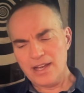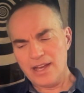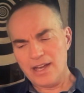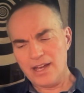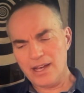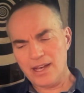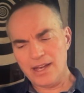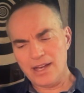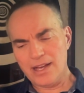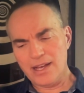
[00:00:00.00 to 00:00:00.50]

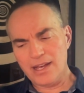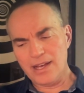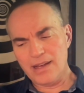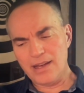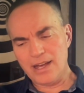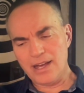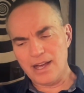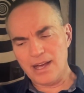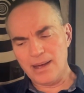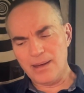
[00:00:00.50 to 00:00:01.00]
on
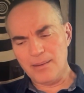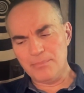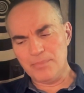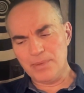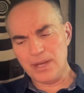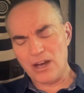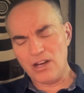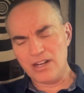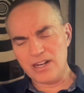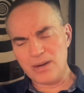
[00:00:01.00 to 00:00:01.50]

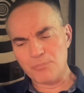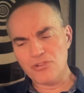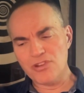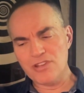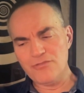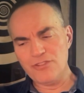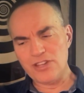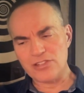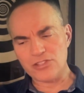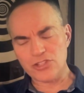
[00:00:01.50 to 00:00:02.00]
a
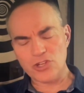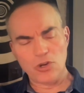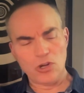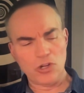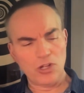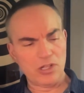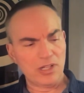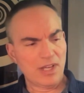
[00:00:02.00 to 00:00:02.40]
previous call.